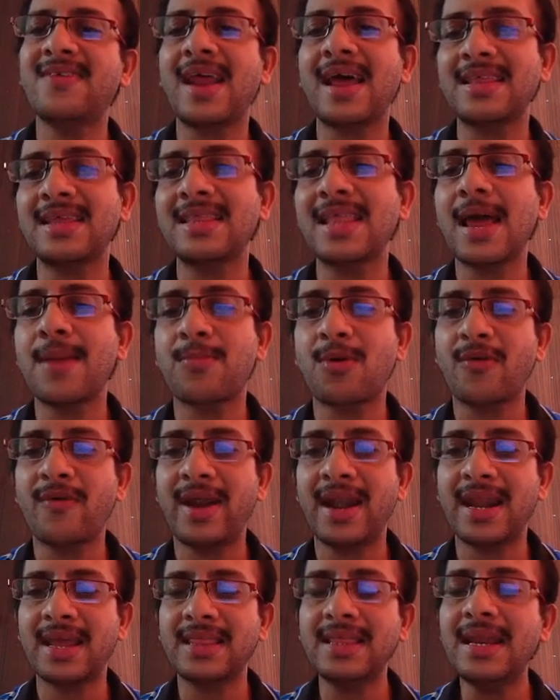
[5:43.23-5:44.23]
rather than
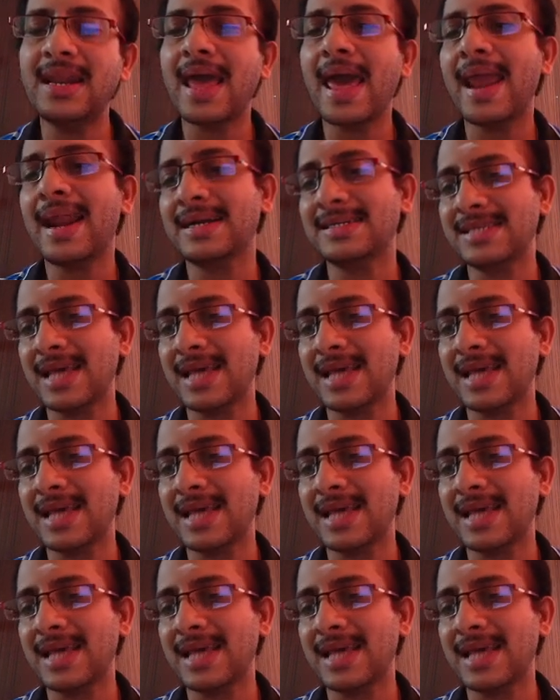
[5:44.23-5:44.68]
providing the direct